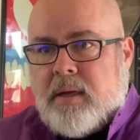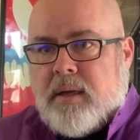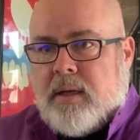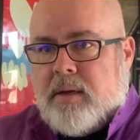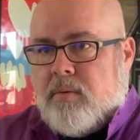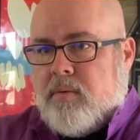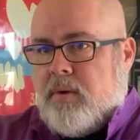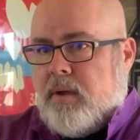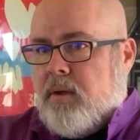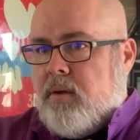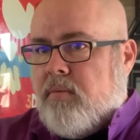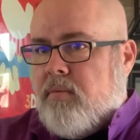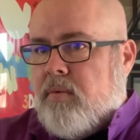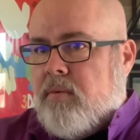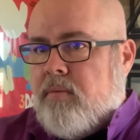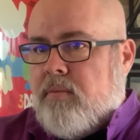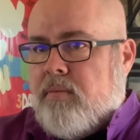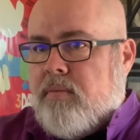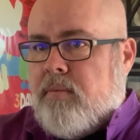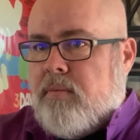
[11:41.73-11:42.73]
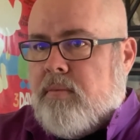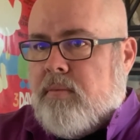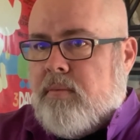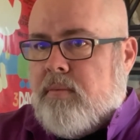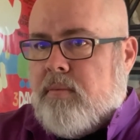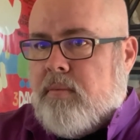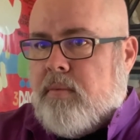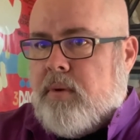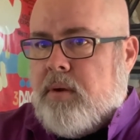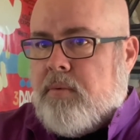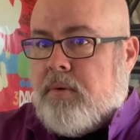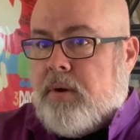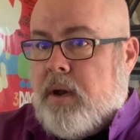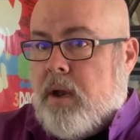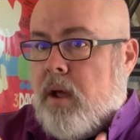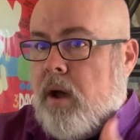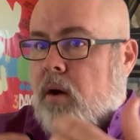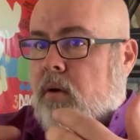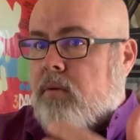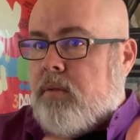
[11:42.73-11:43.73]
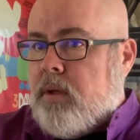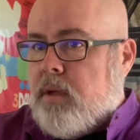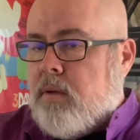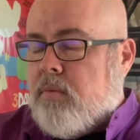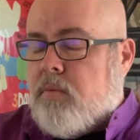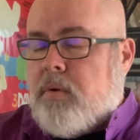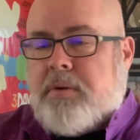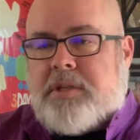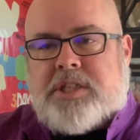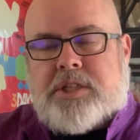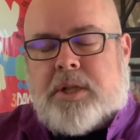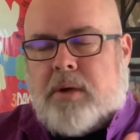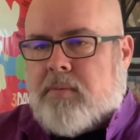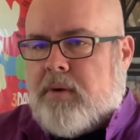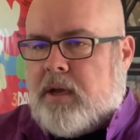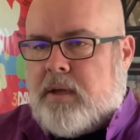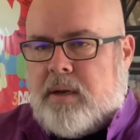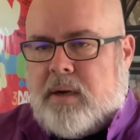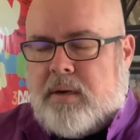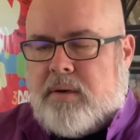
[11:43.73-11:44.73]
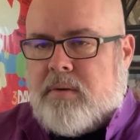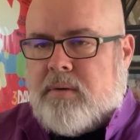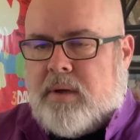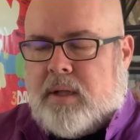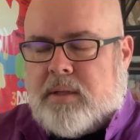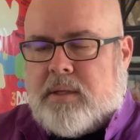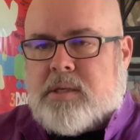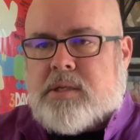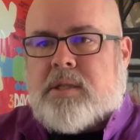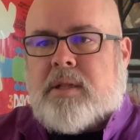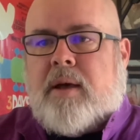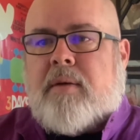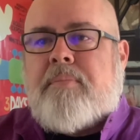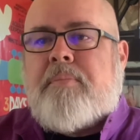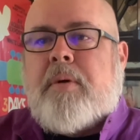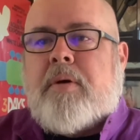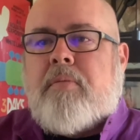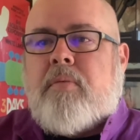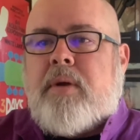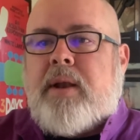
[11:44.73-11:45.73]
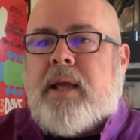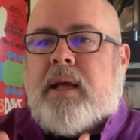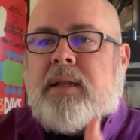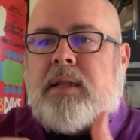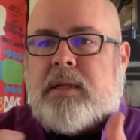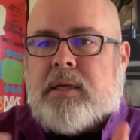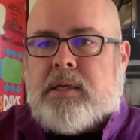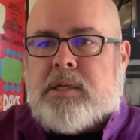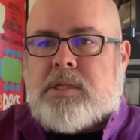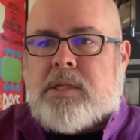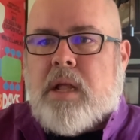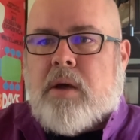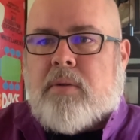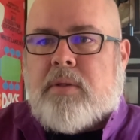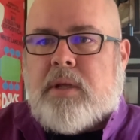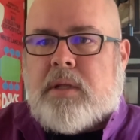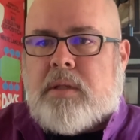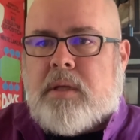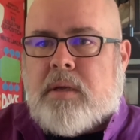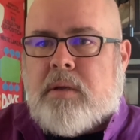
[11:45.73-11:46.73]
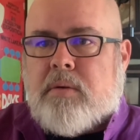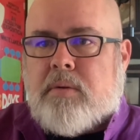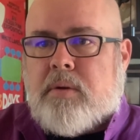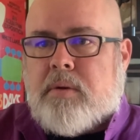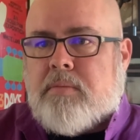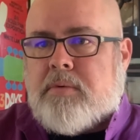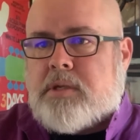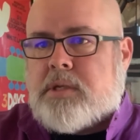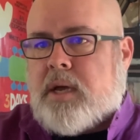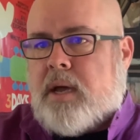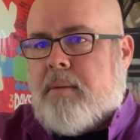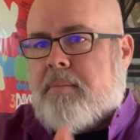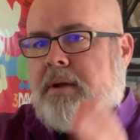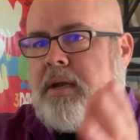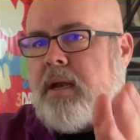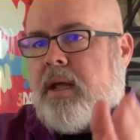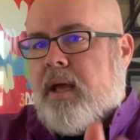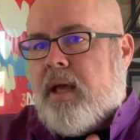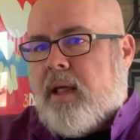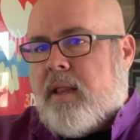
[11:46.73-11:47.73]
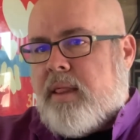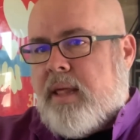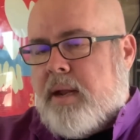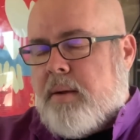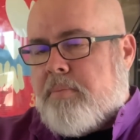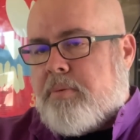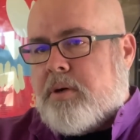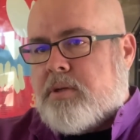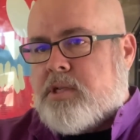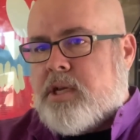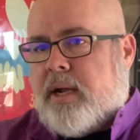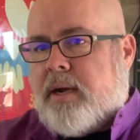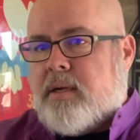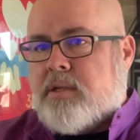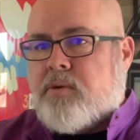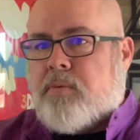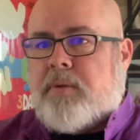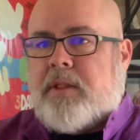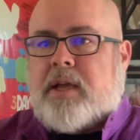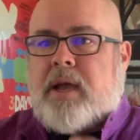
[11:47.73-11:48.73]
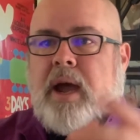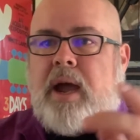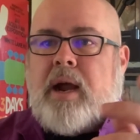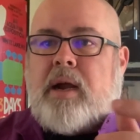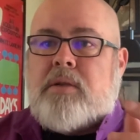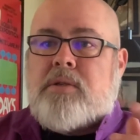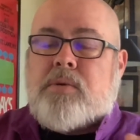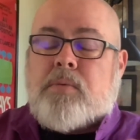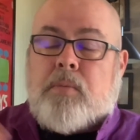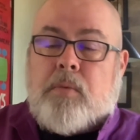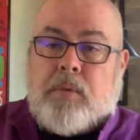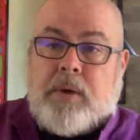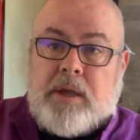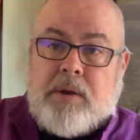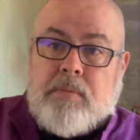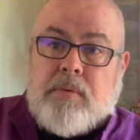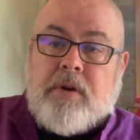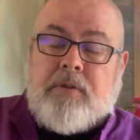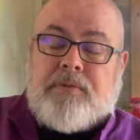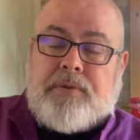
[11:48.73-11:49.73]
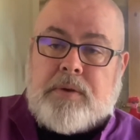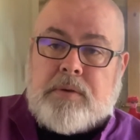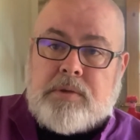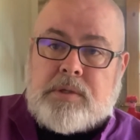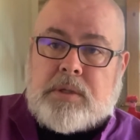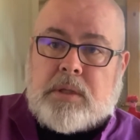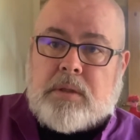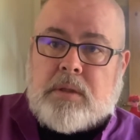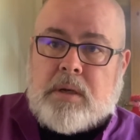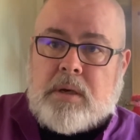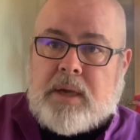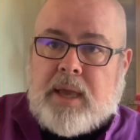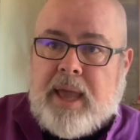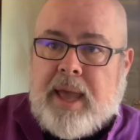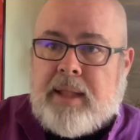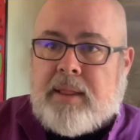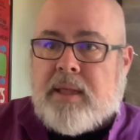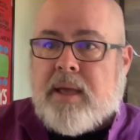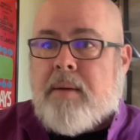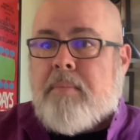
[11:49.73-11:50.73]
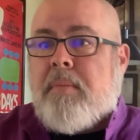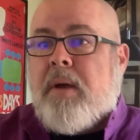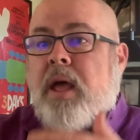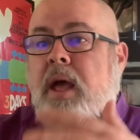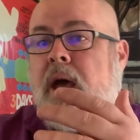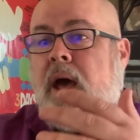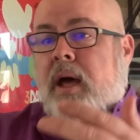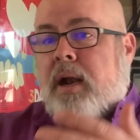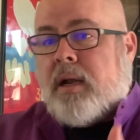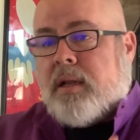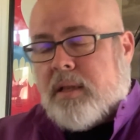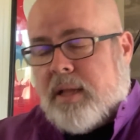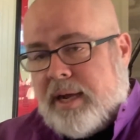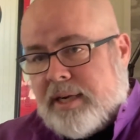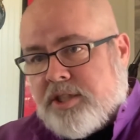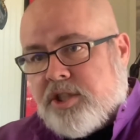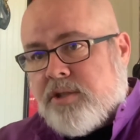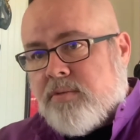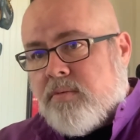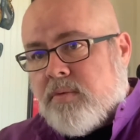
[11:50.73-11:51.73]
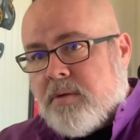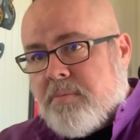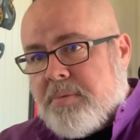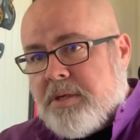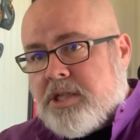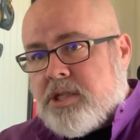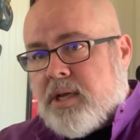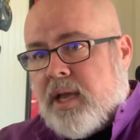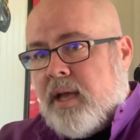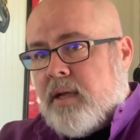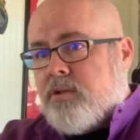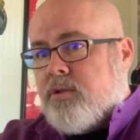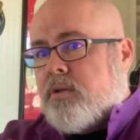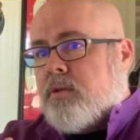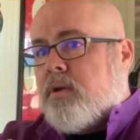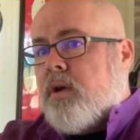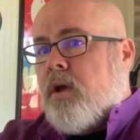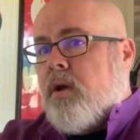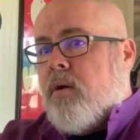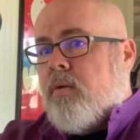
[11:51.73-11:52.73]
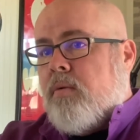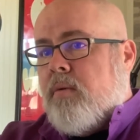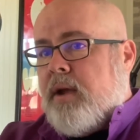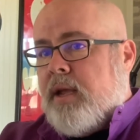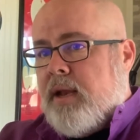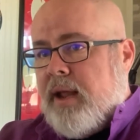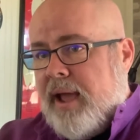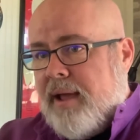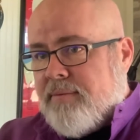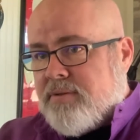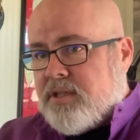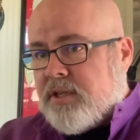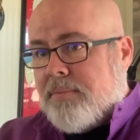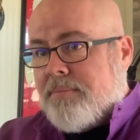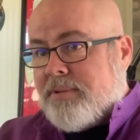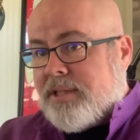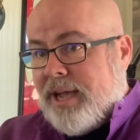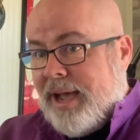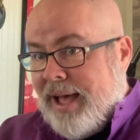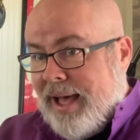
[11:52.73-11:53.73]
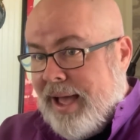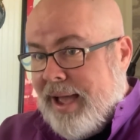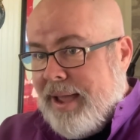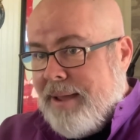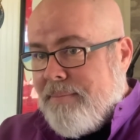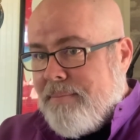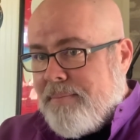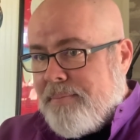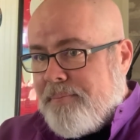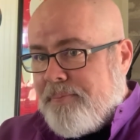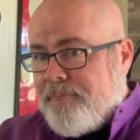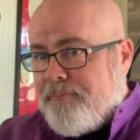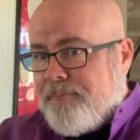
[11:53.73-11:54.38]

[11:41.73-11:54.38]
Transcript: We would know, we'd still want you to do all this stuff, but we'd at least know that the union was coming. They'd present us with cards. We'd refuse to look at them. An election would be scheduled. We'd have some time.